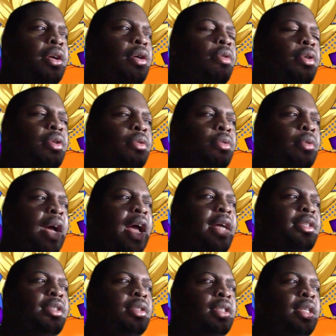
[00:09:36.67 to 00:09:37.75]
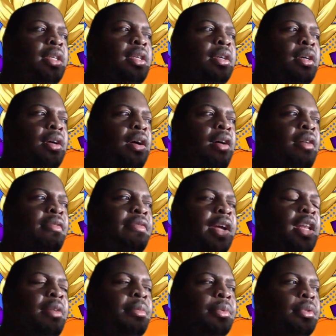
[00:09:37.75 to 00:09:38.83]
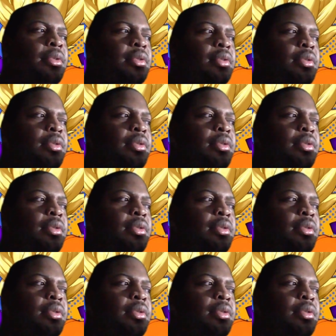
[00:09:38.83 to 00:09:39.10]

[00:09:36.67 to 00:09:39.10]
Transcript: Goku actually available.